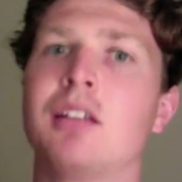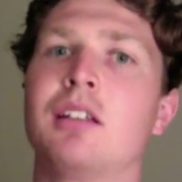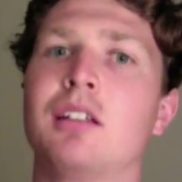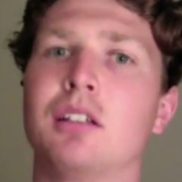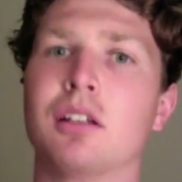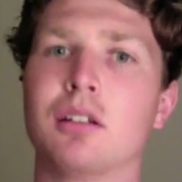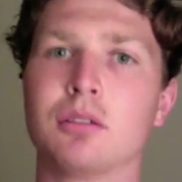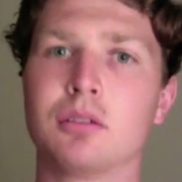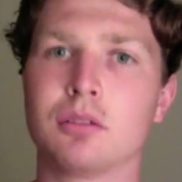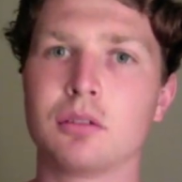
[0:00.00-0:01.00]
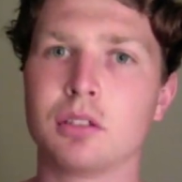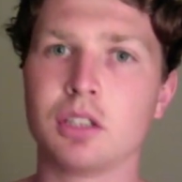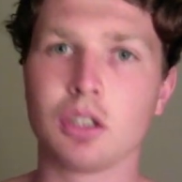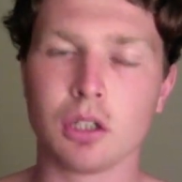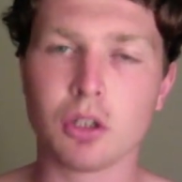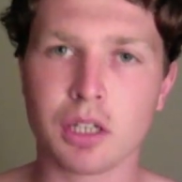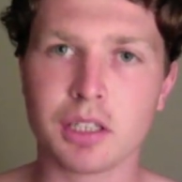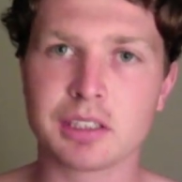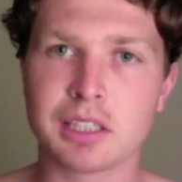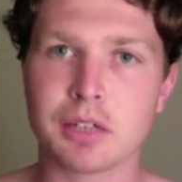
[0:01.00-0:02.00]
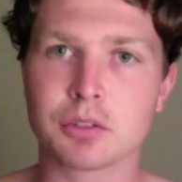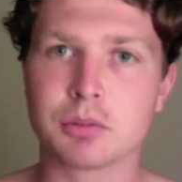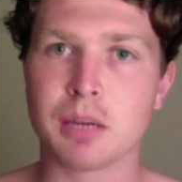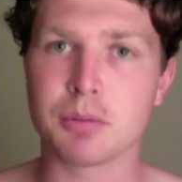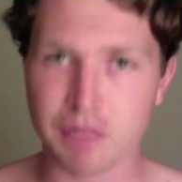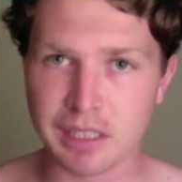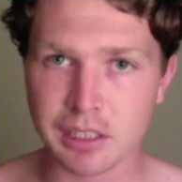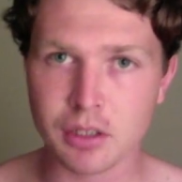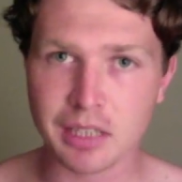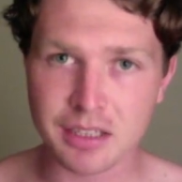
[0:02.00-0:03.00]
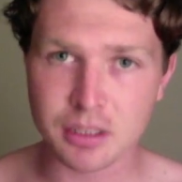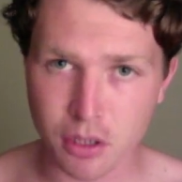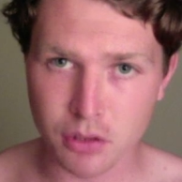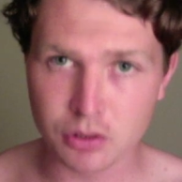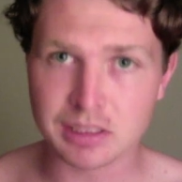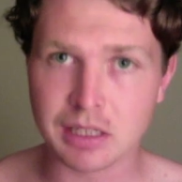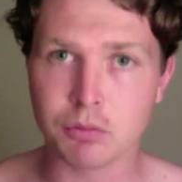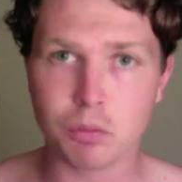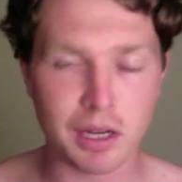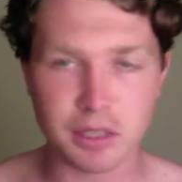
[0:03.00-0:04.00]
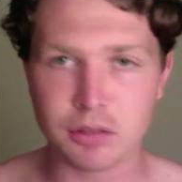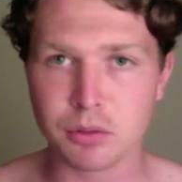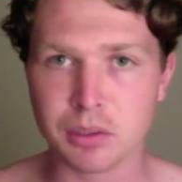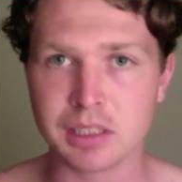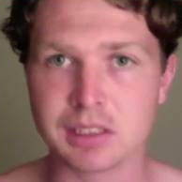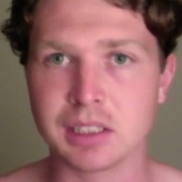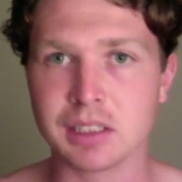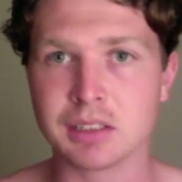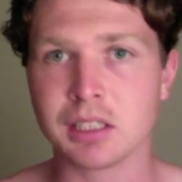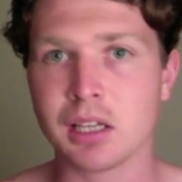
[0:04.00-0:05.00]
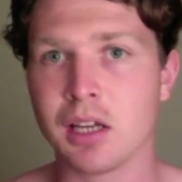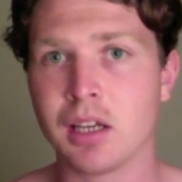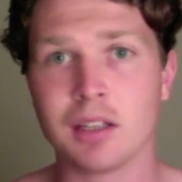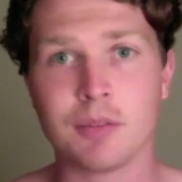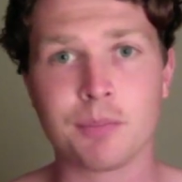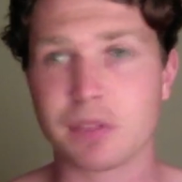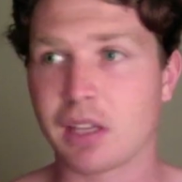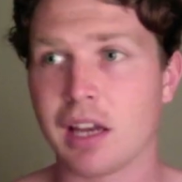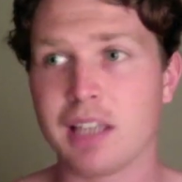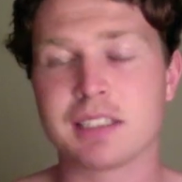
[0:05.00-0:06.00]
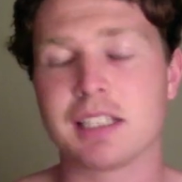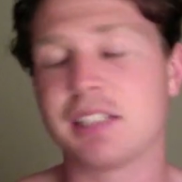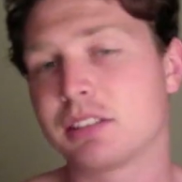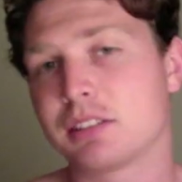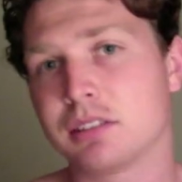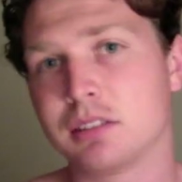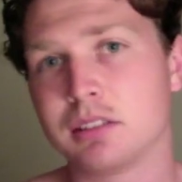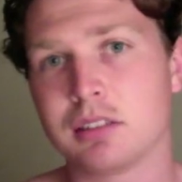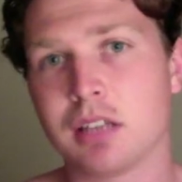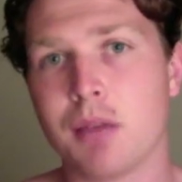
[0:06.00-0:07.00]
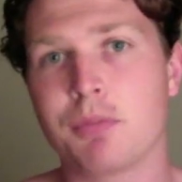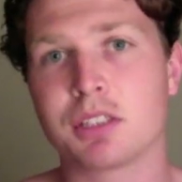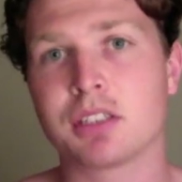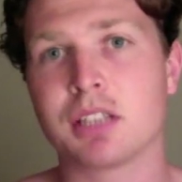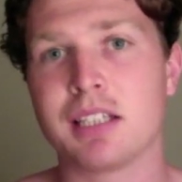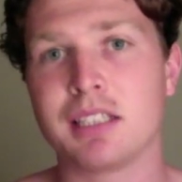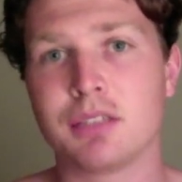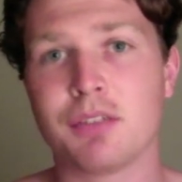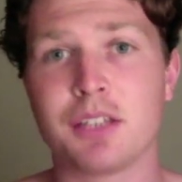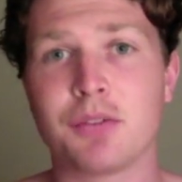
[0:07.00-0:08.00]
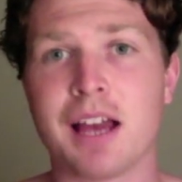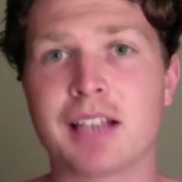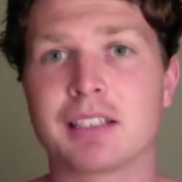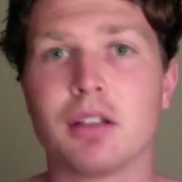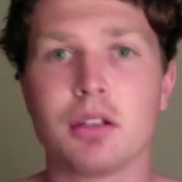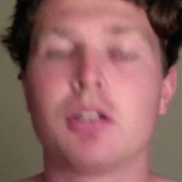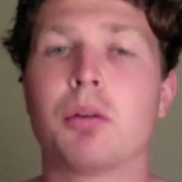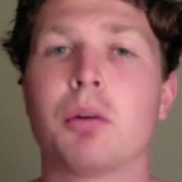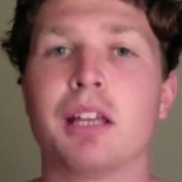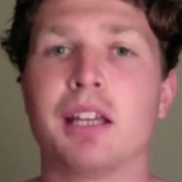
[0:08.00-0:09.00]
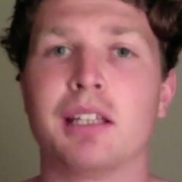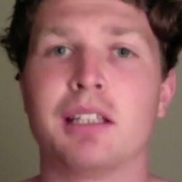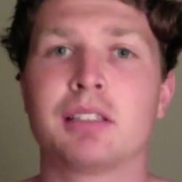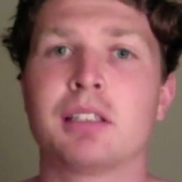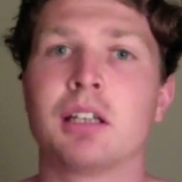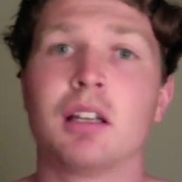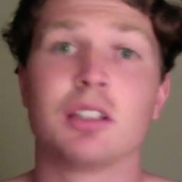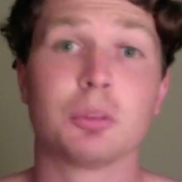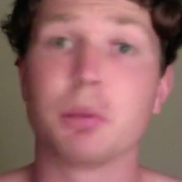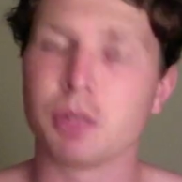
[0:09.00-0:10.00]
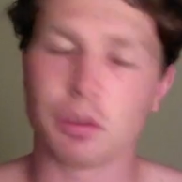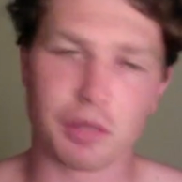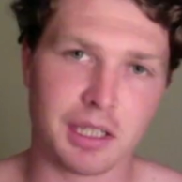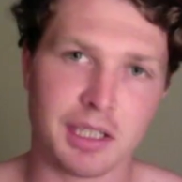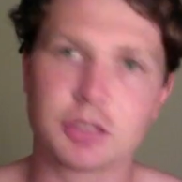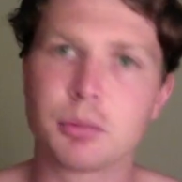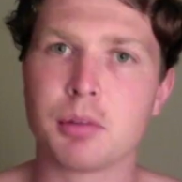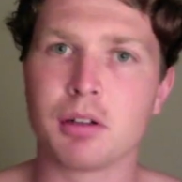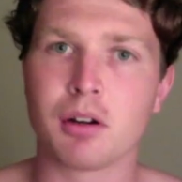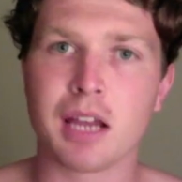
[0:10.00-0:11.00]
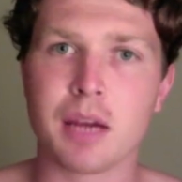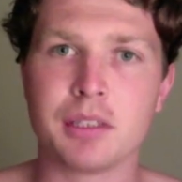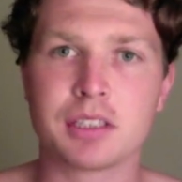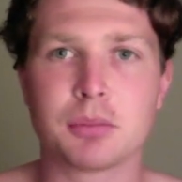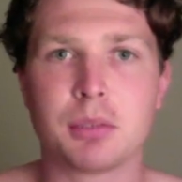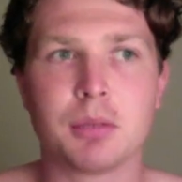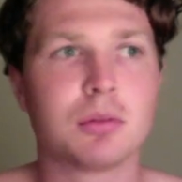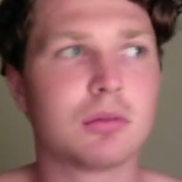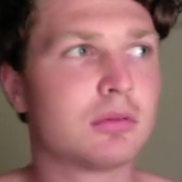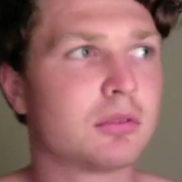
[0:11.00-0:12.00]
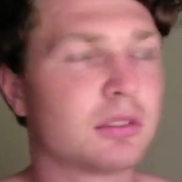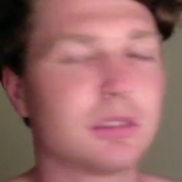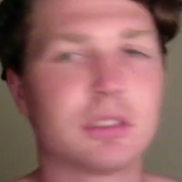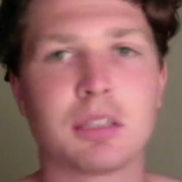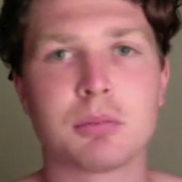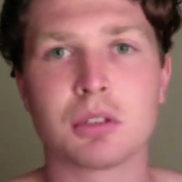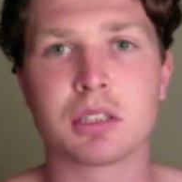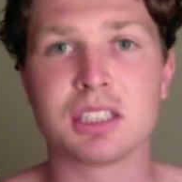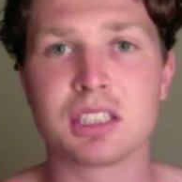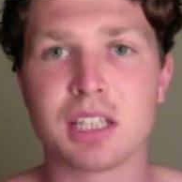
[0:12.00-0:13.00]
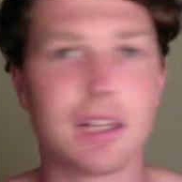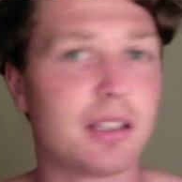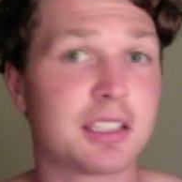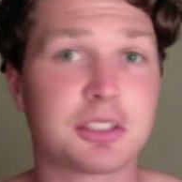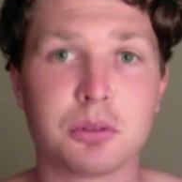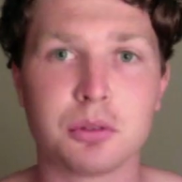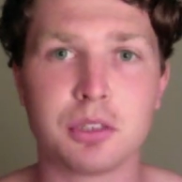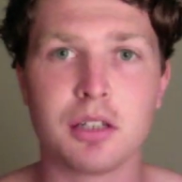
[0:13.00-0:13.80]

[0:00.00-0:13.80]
You know, you got to look at yourself sometimes, really look, get to know yourself. Why are you doing these things? It's, it's time for society to face facts. I know you don't want to hear this. Some people don't want to hear this. Some people are okay with it. Some people think I'm talking shit, and that's cool. You know,